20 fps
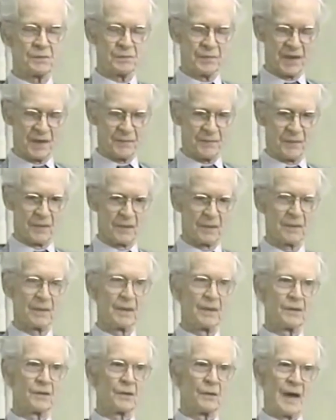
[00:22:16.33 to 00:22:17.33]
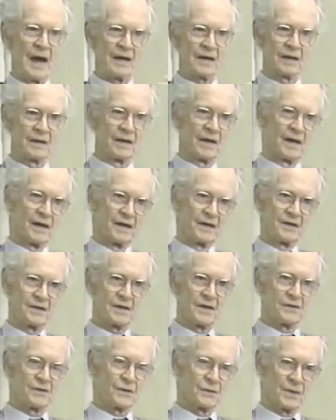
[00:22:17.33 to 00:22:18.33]
people to analyze
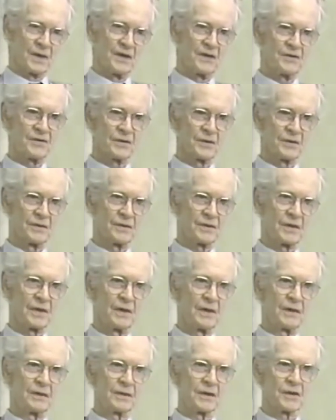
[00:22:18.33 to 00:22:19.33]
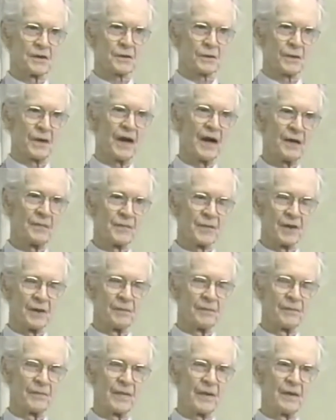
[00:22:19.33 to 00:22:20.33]
situations, describe
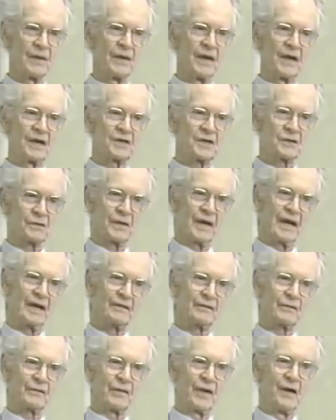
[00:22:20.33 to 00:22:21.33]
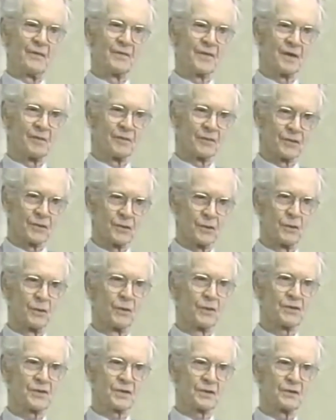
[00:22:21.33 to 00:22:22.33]
them, extract from them
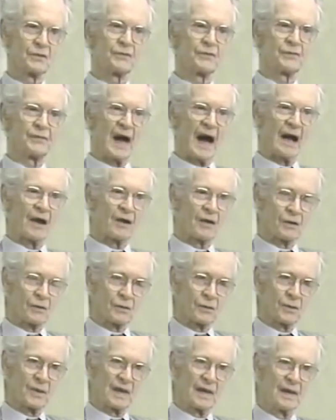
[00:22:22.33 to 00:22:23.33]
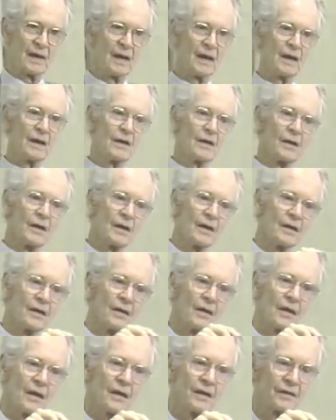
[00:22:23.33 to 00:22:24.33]
rules to follow,
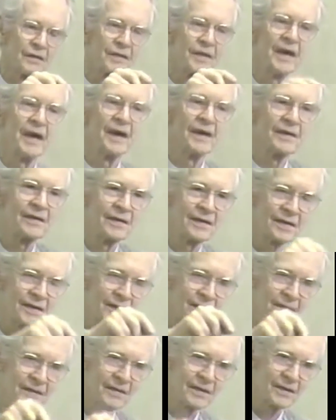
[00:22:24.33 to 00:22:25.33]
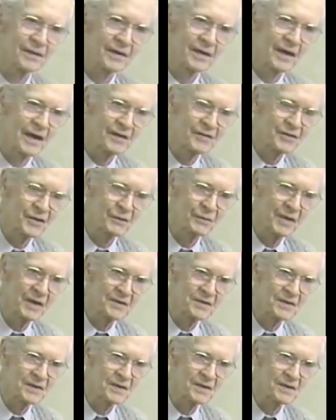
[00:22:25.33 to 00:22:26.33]
then the
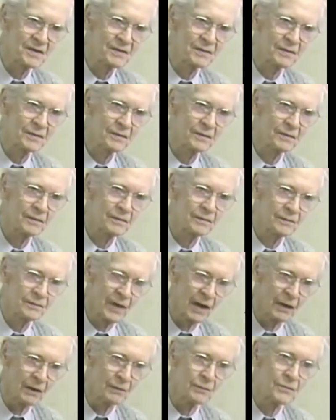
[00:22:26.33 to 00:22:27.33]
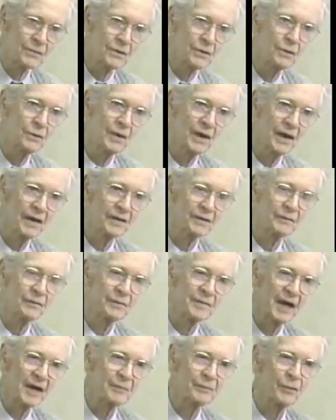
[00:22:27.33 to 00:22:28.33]
consequences follow too, and
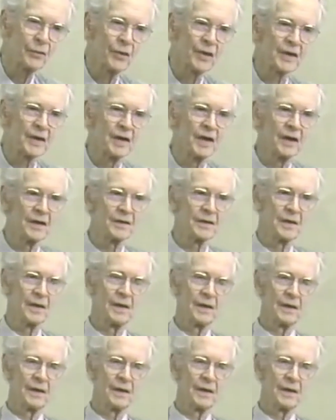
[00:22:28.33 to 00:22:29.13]
from that point on,